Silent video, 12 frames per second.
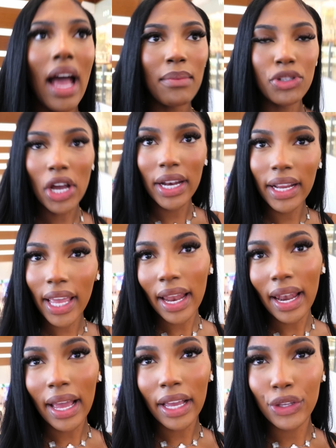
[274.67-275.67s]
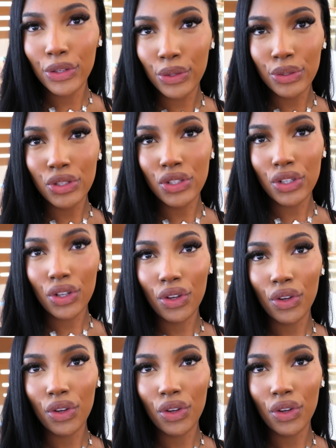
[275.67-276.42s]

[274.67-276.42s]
I'm trying to get like used to